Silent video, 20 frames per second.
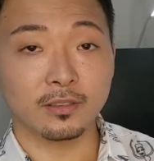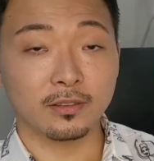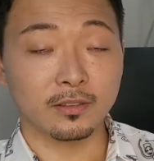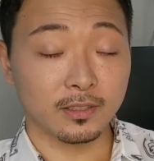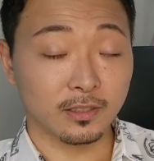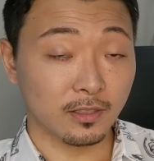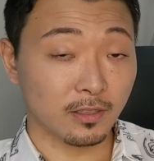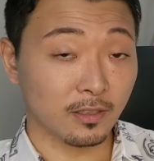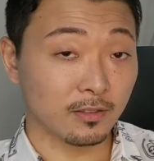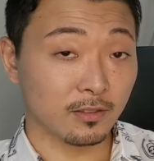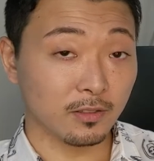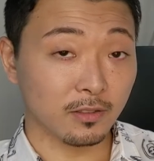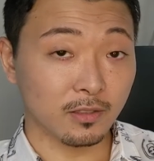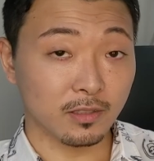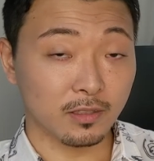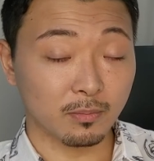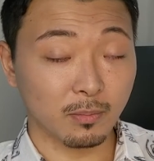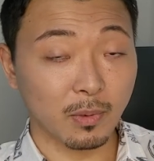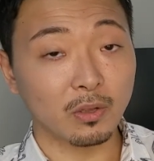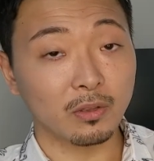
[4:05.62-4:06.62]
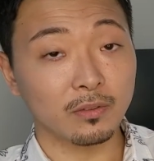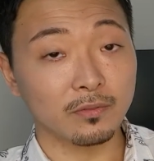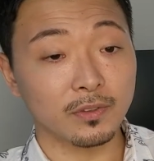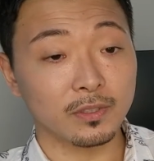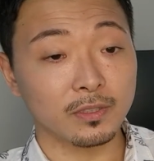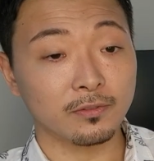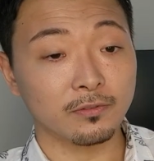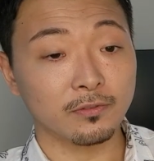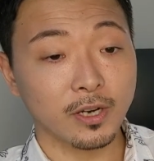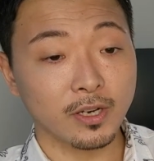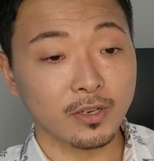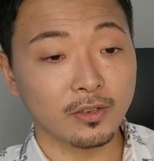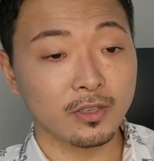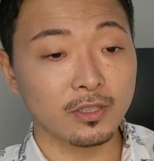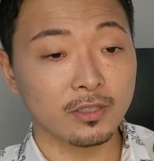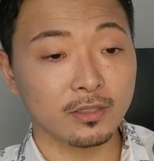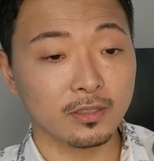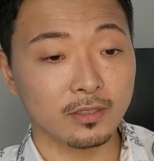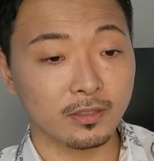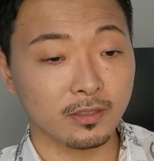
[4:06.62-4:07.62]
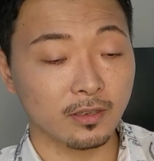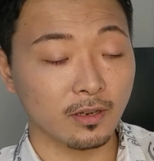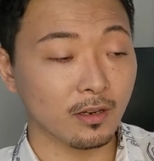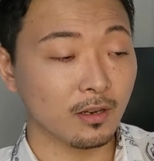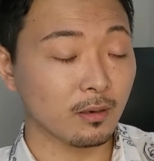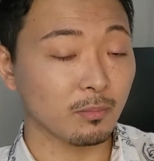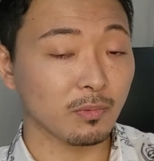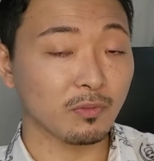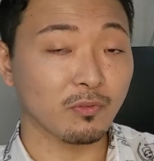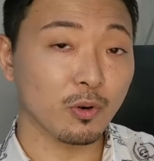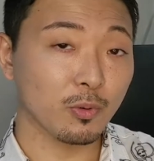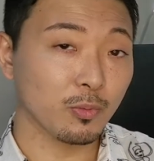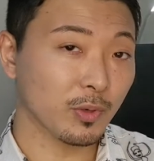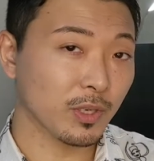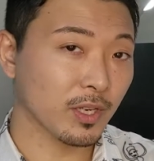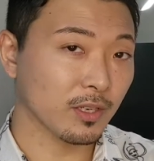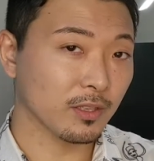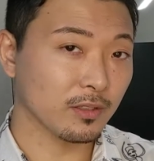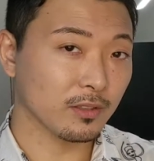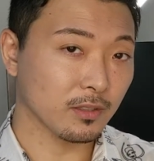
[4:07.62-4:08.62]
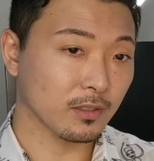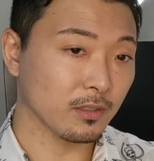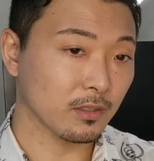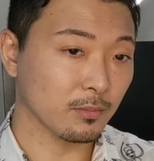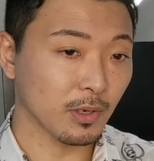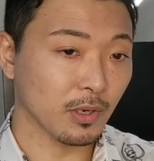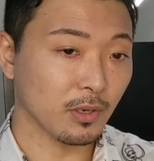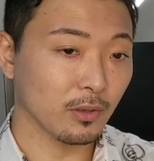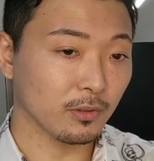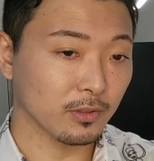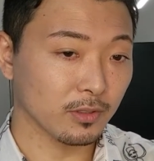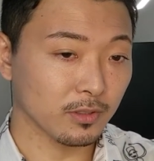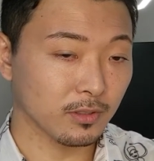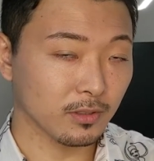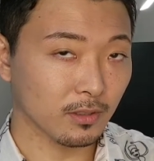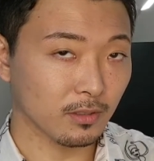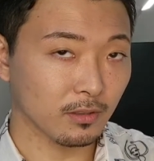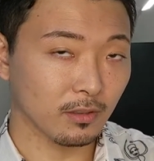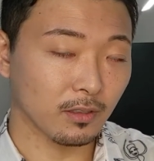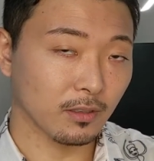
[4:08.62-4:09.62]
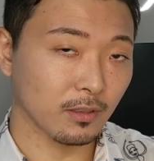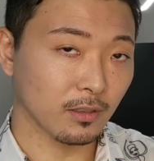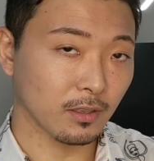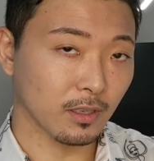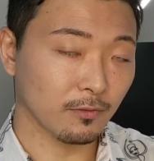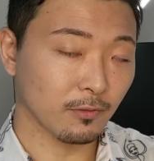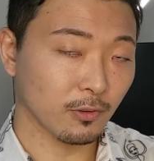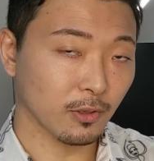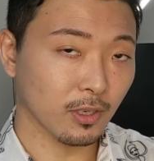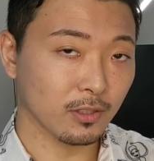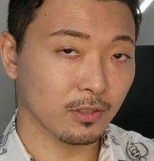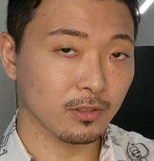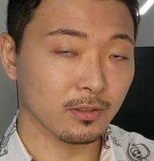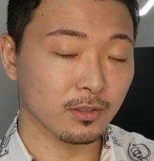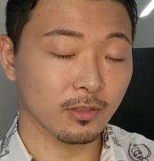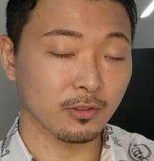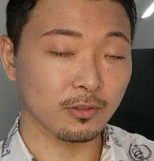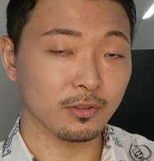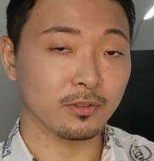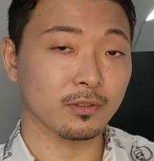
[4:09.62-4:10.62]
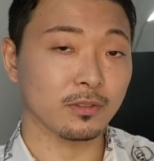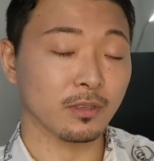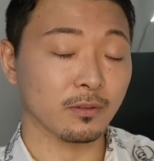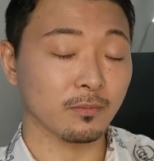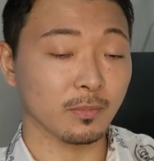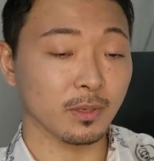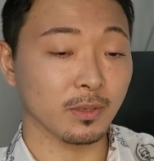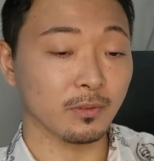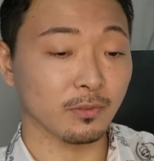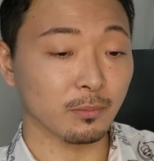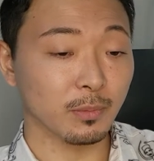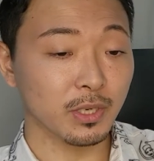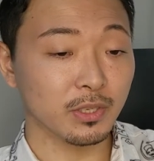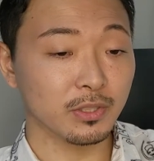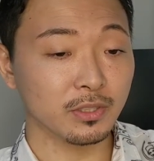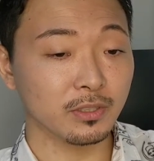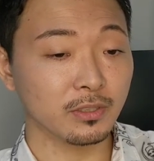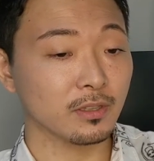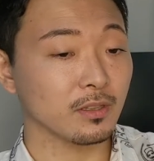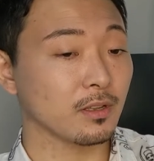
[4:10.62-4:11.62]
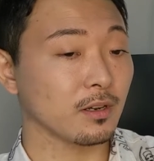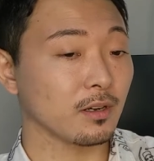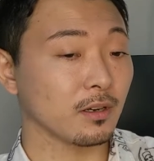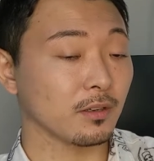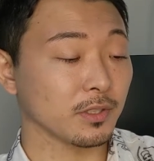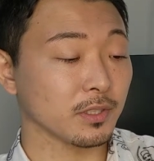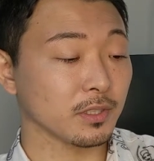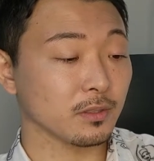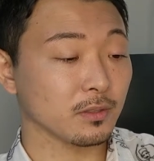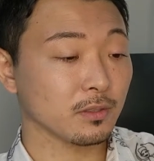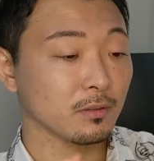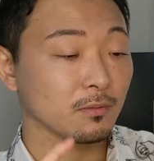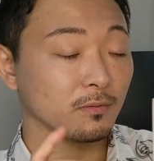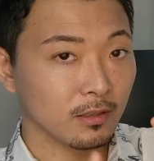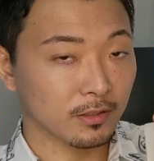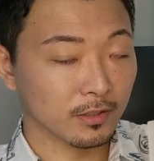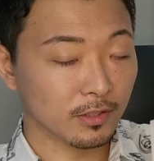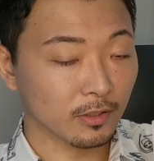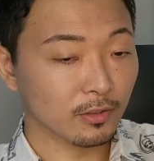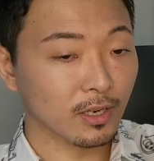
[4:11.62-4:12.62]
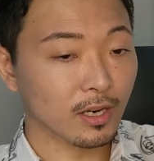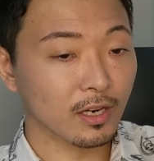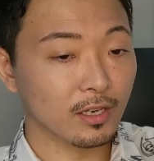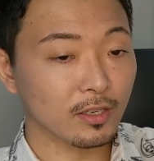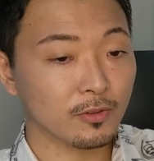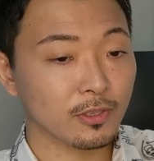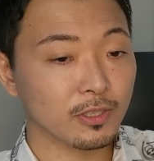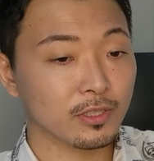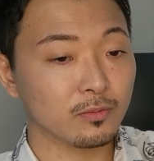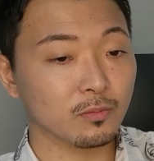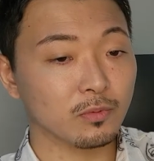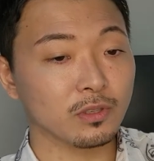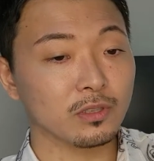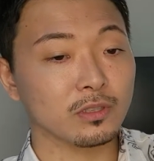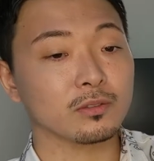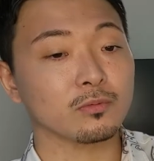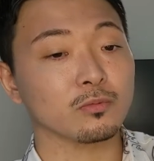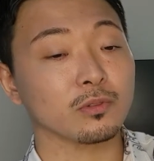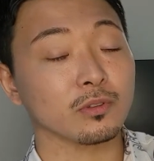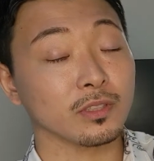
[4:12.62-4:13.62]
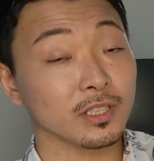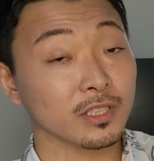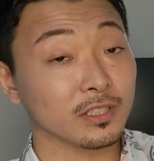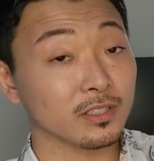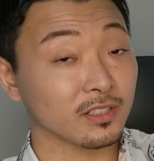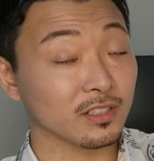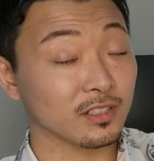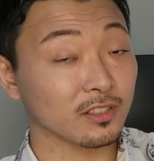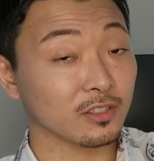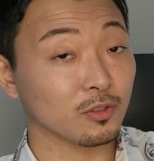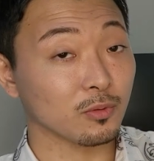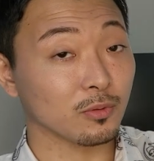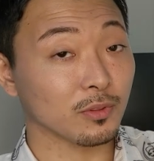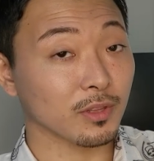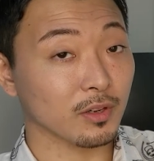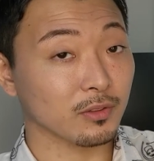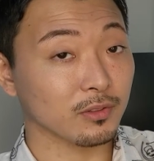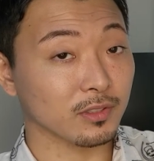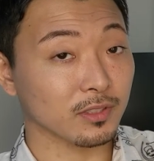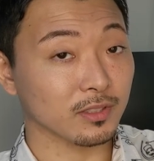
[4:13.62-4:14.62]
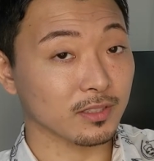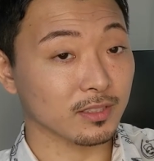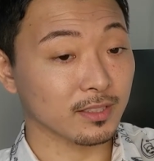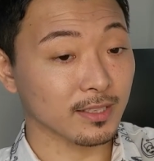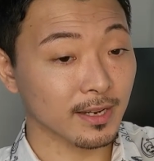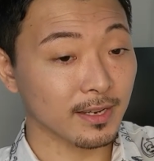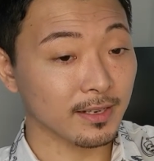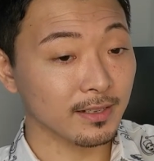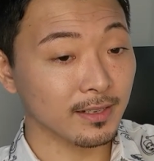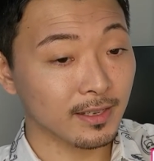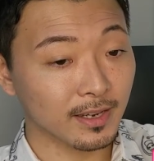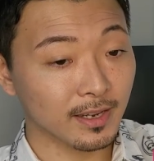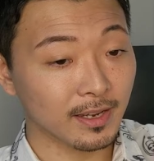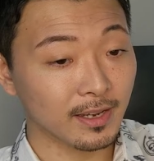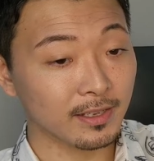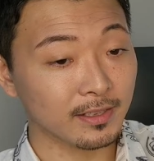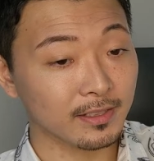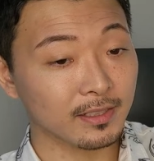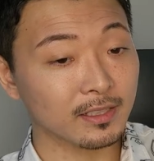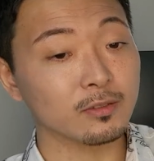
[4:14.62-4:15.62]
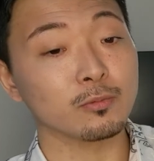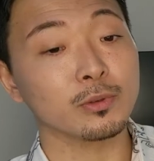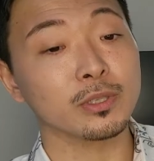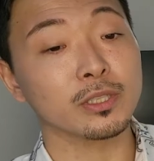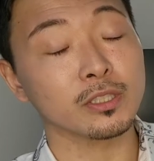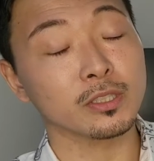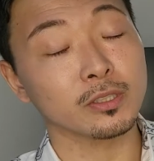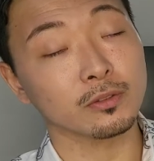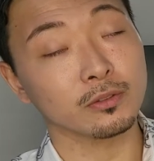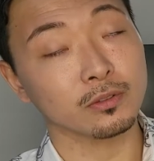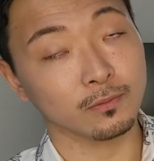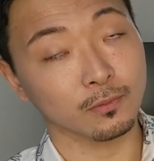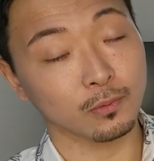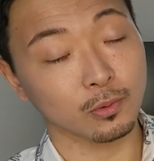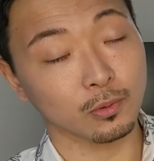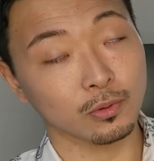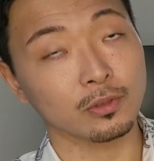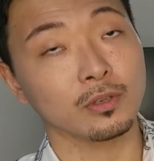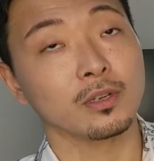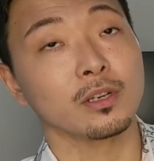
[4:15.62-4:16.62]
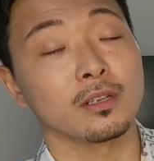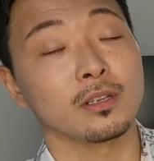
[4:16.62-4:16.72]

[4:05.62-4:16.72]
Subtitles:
let's get into the smell of this fragrance. Before we get into the smell, I forgot to tell you some information. This Silk Iris was released in 2010 and it retails for